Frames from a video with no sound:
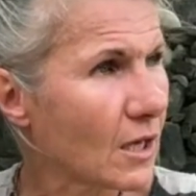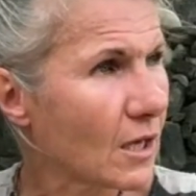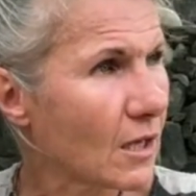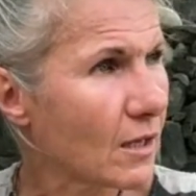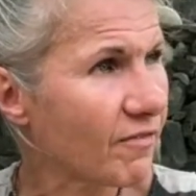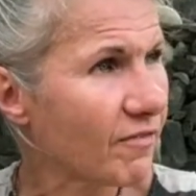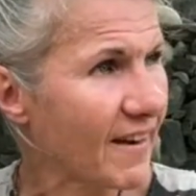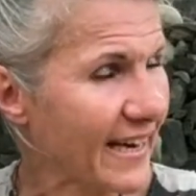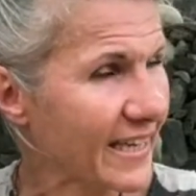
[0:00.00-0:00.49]

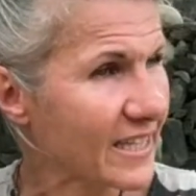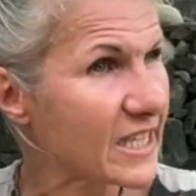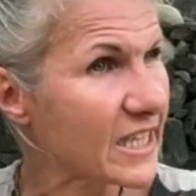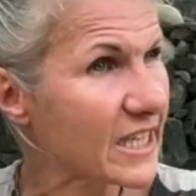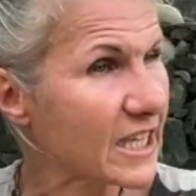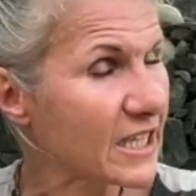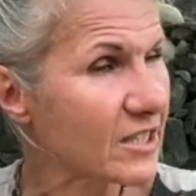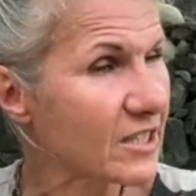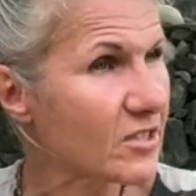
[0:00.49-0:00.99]
flax
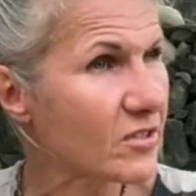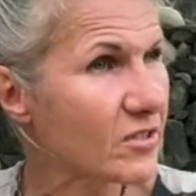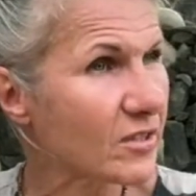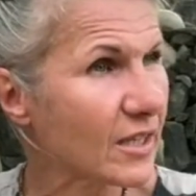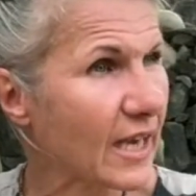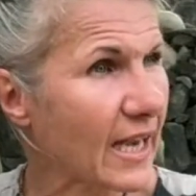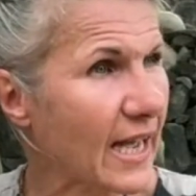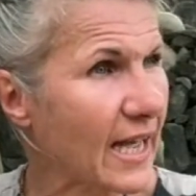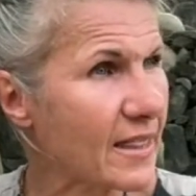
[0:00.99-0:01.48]
seeds,
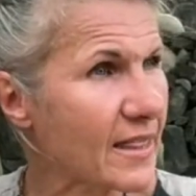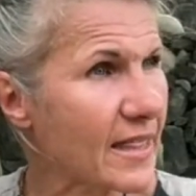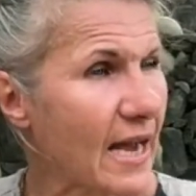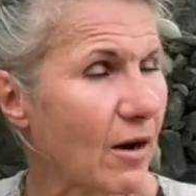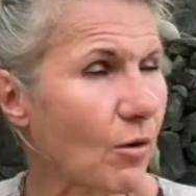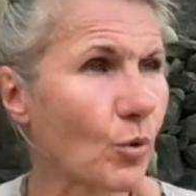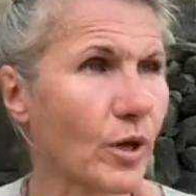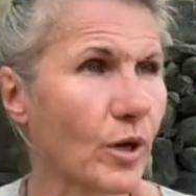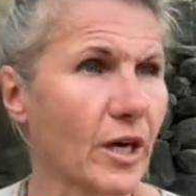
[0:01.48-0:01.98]
and
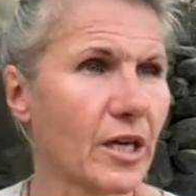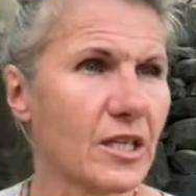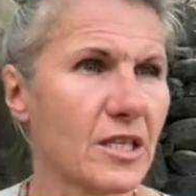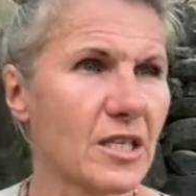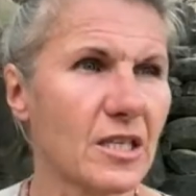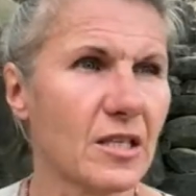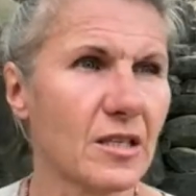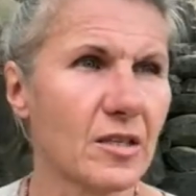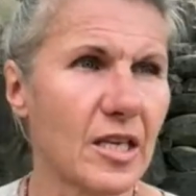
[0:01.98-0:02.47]
that
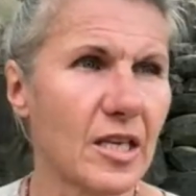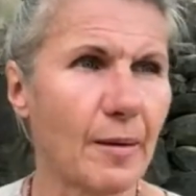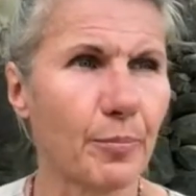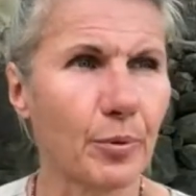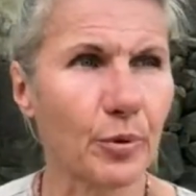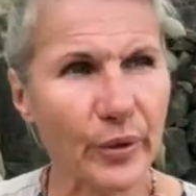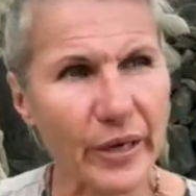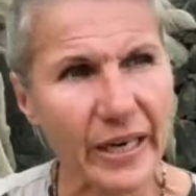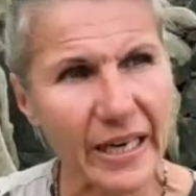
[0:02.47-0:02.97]
worked
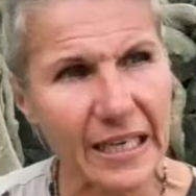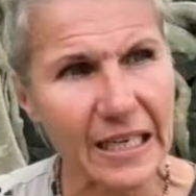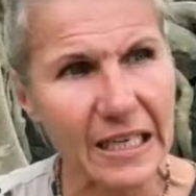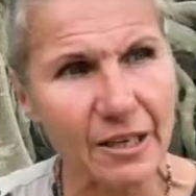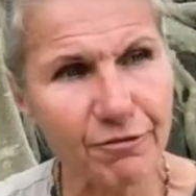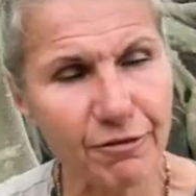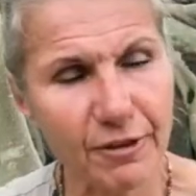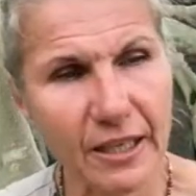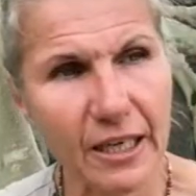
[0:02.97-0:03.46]

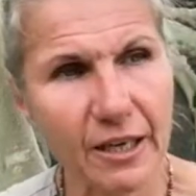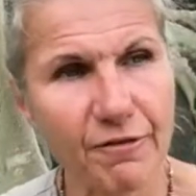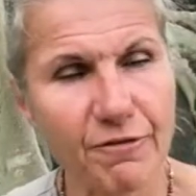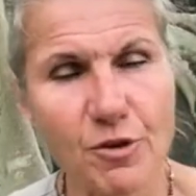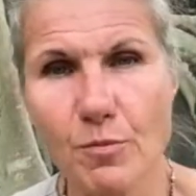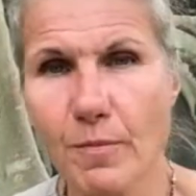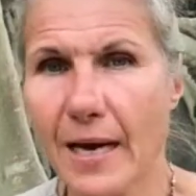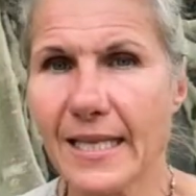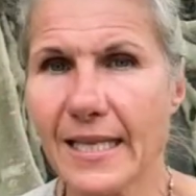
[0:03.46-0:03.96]
temporarily for like a
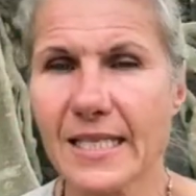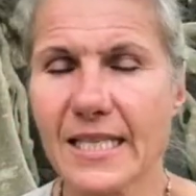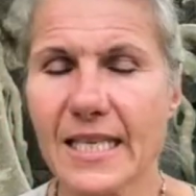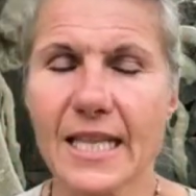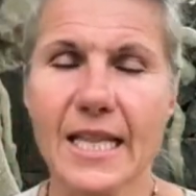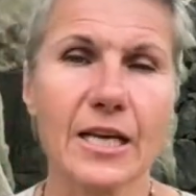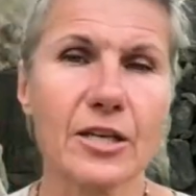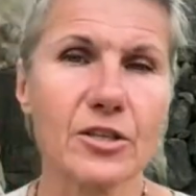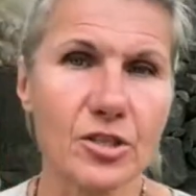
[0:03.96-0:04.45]
few months,
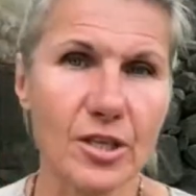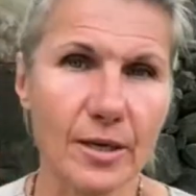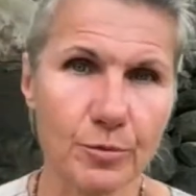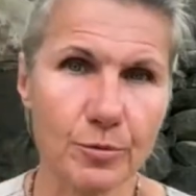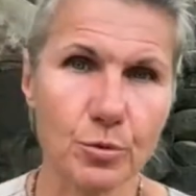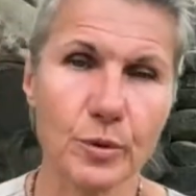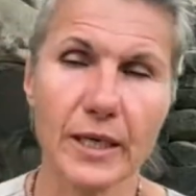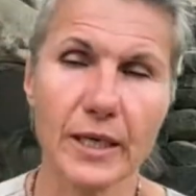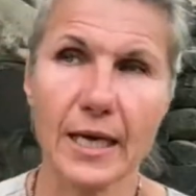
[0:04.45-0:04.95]
and then it
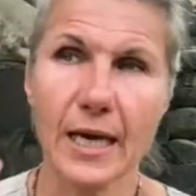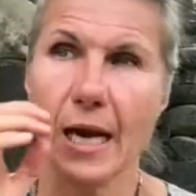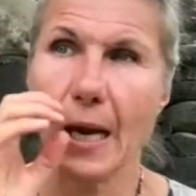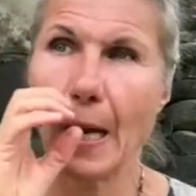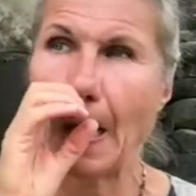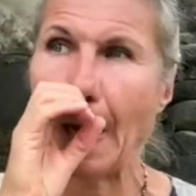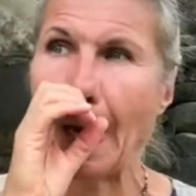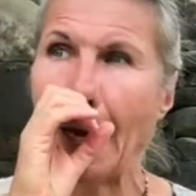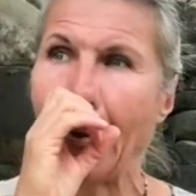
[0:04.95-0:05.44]
stopped
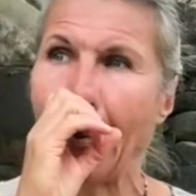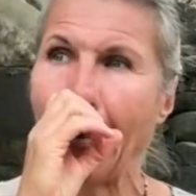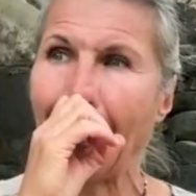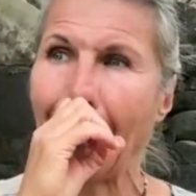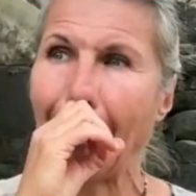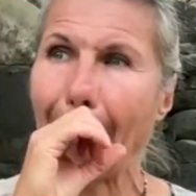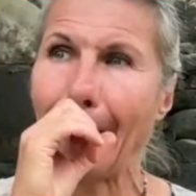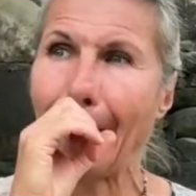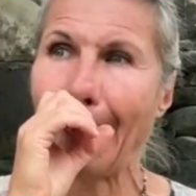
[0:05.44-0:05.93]
working,
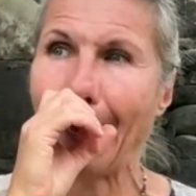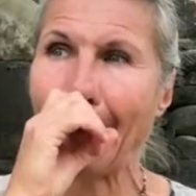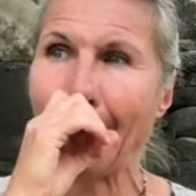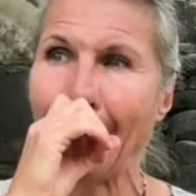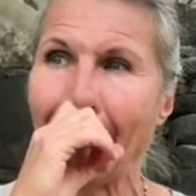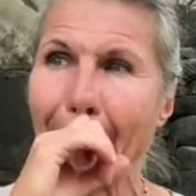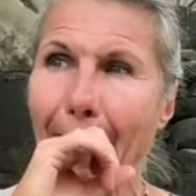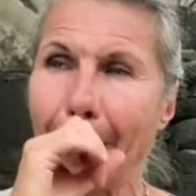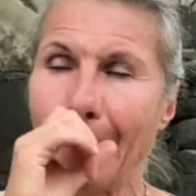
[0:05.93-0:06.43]

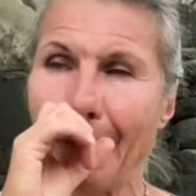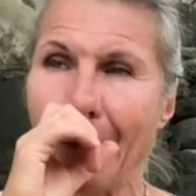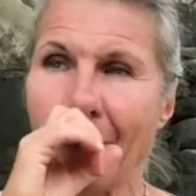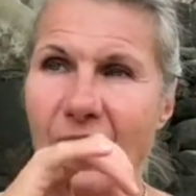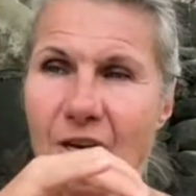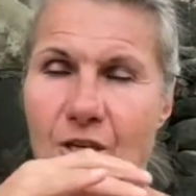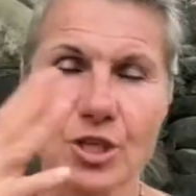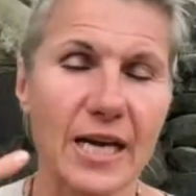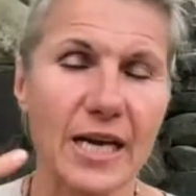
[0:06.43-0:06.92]
and
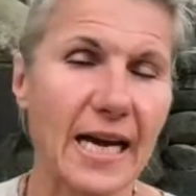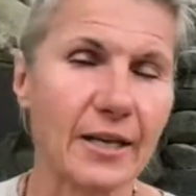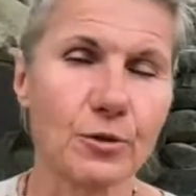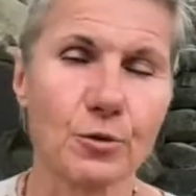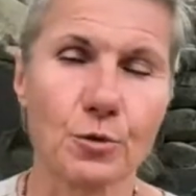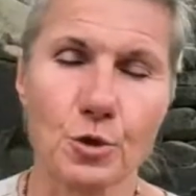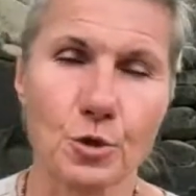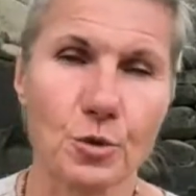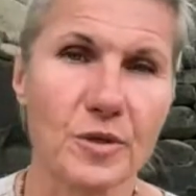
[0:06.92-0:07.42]
eventually I had
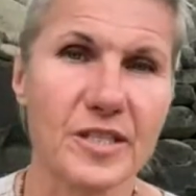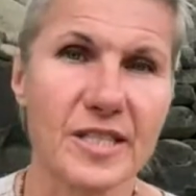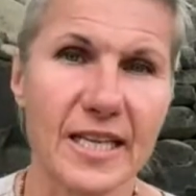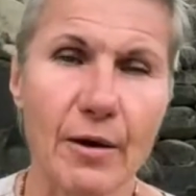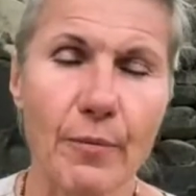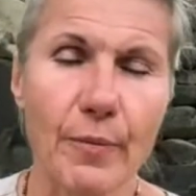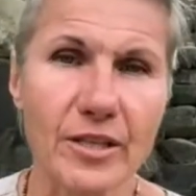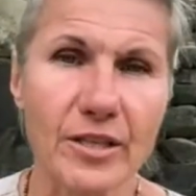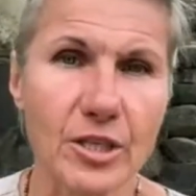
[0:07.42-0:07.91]
no choice, and
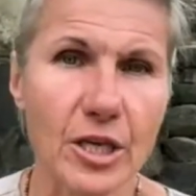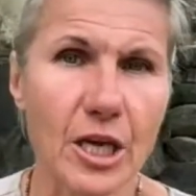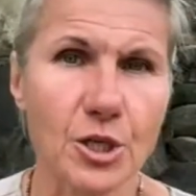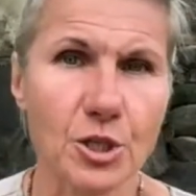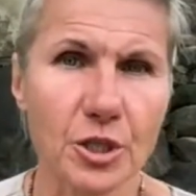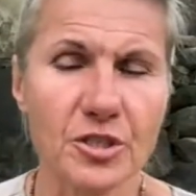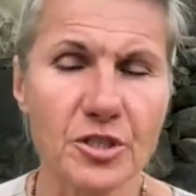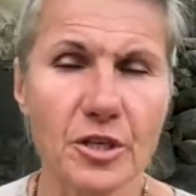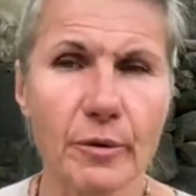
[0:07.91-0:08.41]
I went the
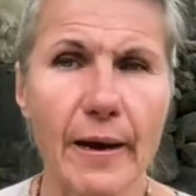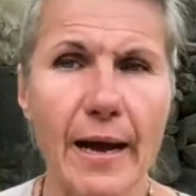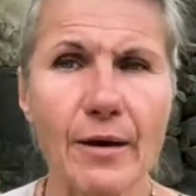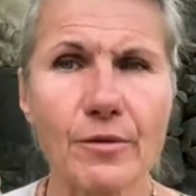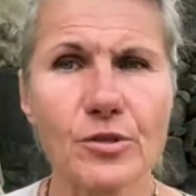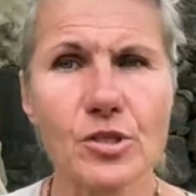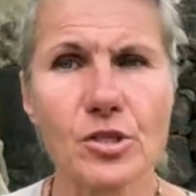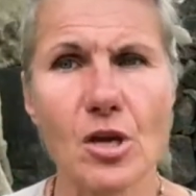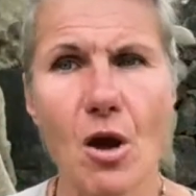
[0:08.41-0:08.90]
HRT route.
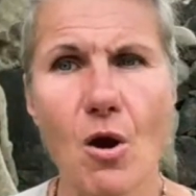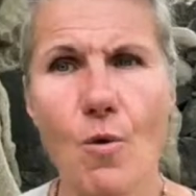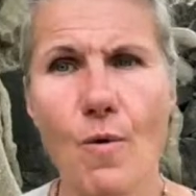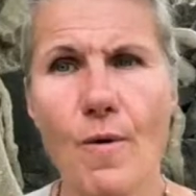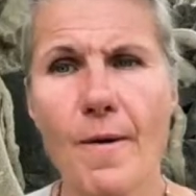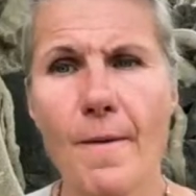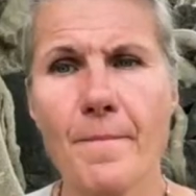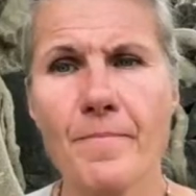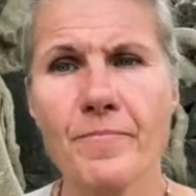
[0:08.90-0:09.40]

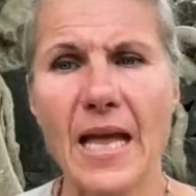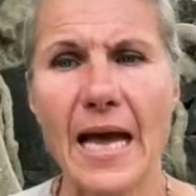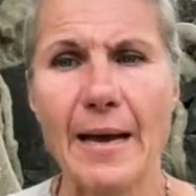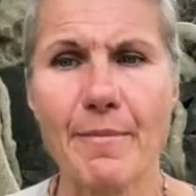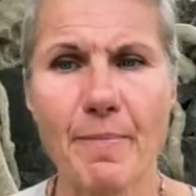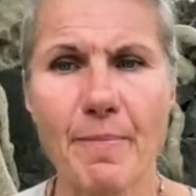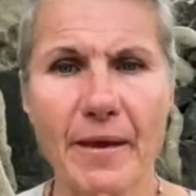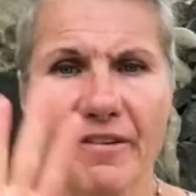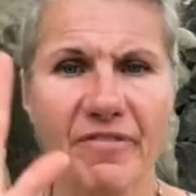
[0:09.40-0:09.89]
So
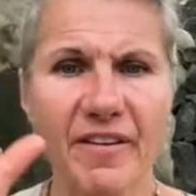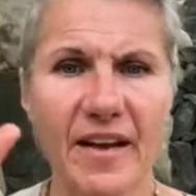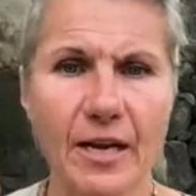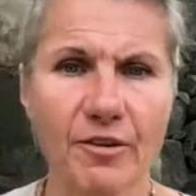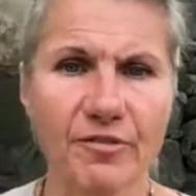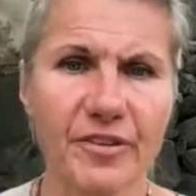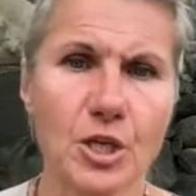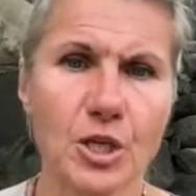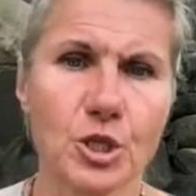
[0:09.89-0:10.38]
I'm a big fan
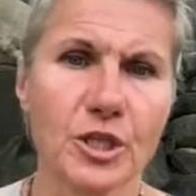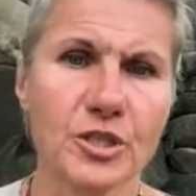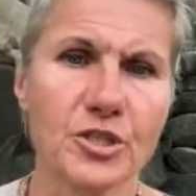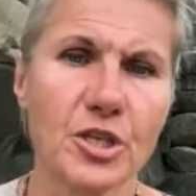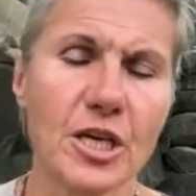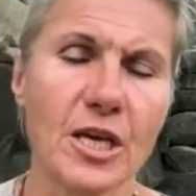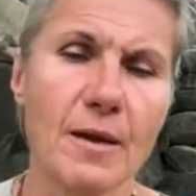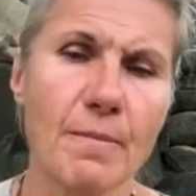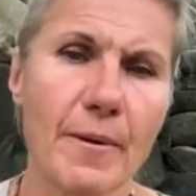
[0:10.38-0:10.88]
of
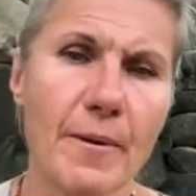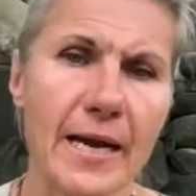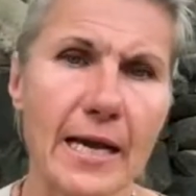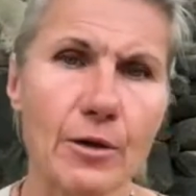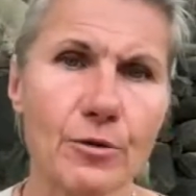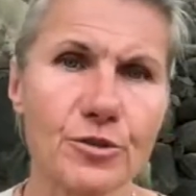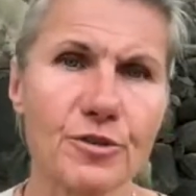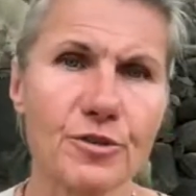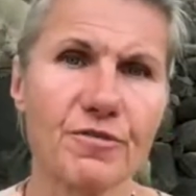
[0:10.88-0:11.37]
HRT, but I
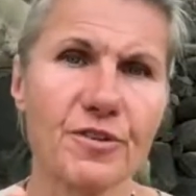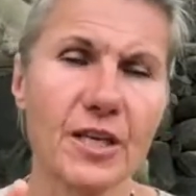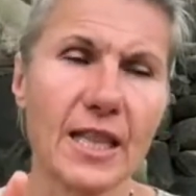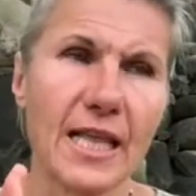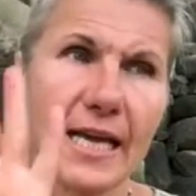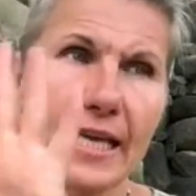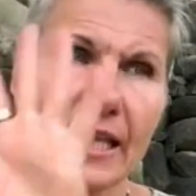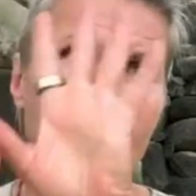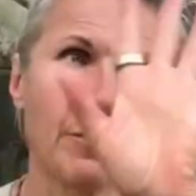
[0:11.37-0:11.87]
also feel
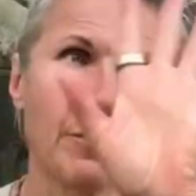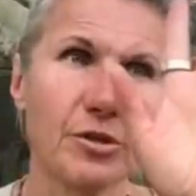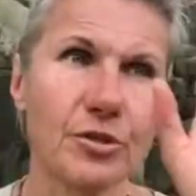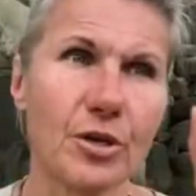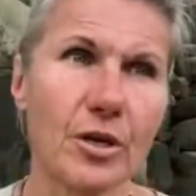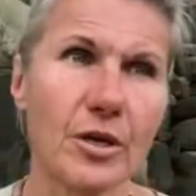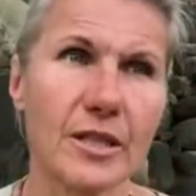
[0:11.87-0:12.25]
like there is